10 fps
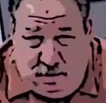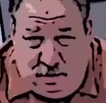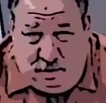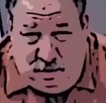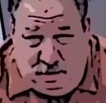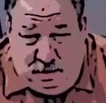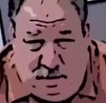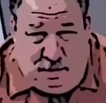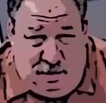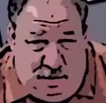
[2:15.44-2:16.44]
Well, I'm
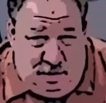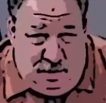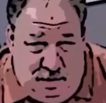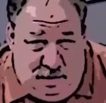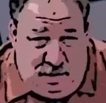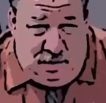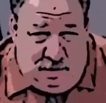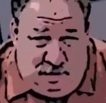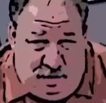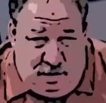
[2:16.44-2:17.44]
Harry Higby
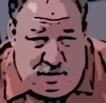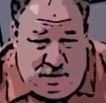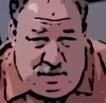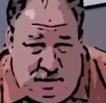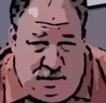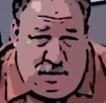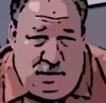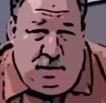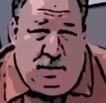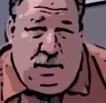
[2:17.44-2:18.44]
Jr. My father
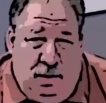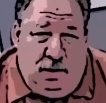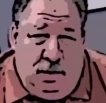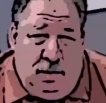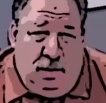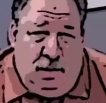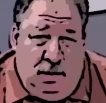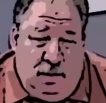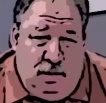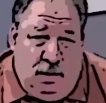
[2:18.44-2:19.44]
was Harry Higby the
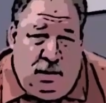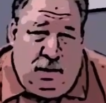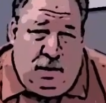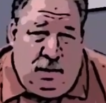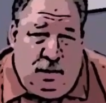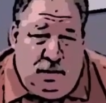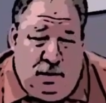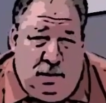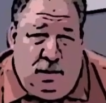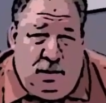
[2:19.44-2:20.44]
First, and that's
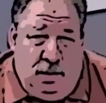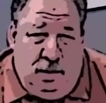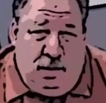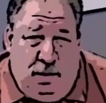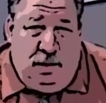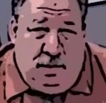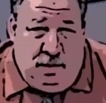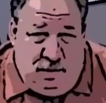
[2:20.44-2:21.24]
the Harry Higby way.